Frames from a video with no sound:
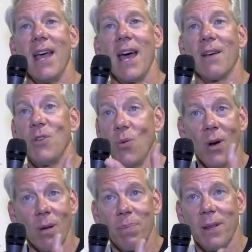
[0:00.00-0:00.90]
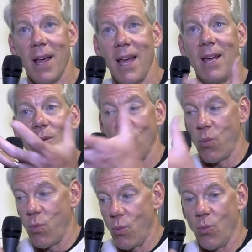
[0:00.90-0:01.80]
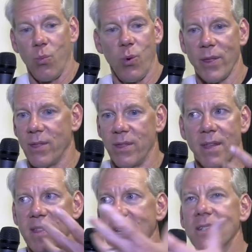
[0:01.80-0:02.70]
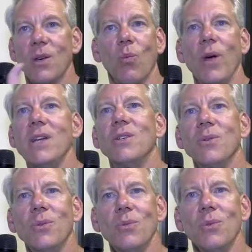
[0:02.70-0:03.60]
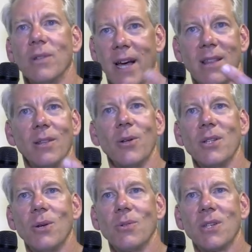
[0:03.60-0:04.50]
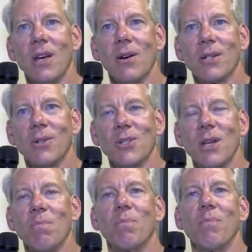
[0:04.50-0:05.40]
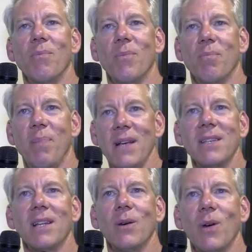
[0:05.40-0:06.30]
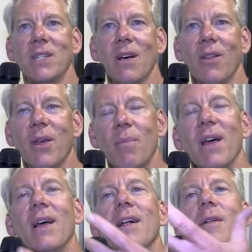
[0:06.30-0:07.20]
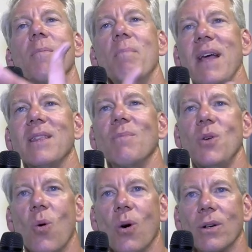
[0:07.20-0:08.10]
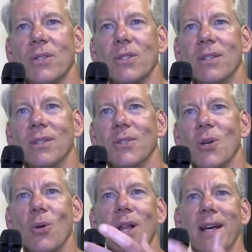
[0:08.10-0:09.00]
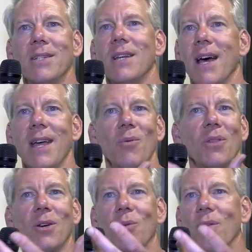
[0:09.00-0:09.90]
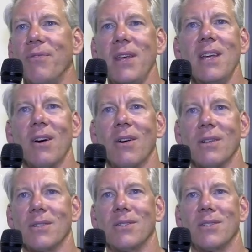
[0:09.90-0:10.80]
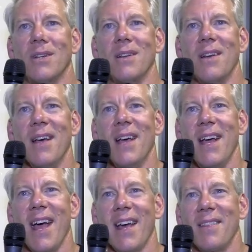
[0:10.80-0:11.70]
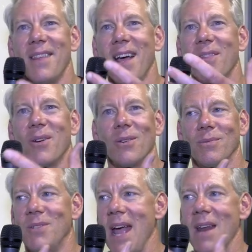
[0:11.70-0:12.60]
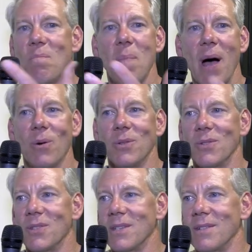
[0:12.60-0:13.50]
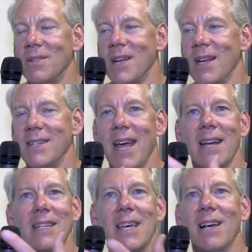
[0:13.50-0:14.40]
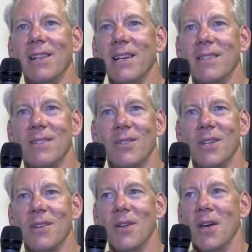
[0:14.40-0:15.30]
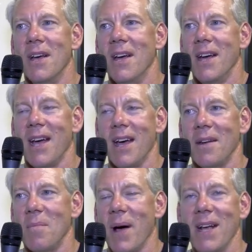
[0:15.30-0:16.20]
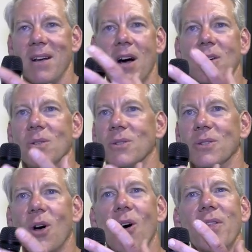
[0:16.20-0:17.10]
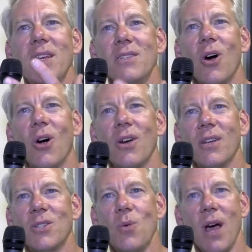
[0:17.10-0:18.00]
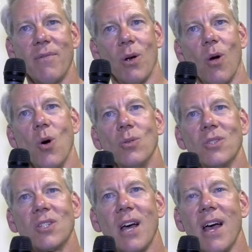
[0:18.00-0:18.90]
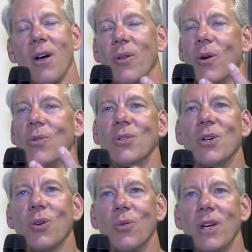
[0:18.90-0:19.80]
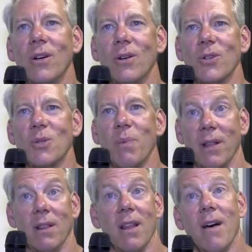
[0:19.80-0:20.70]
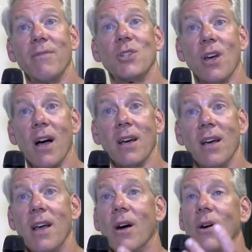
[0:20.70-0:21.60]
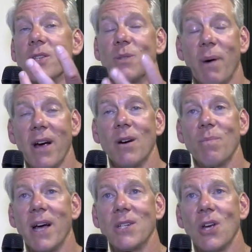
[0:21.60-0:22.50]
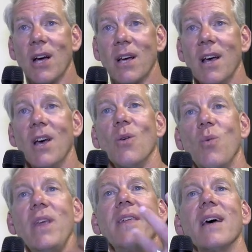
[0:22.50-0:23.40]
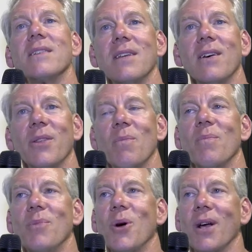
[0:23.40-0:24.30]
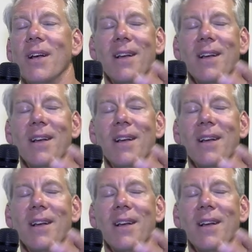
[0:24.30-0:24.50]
And if you want to play with the things that we do, like the Looney Tunes characters, then basically we tell them, make them yours. So like tonight with the graffiti artists and the other Dan Bowdens and Dan Killen and Mike Kungles, all these artists who have their own style, their own careers, but love Chuck, are inspired by Chuck, we then tell them, look,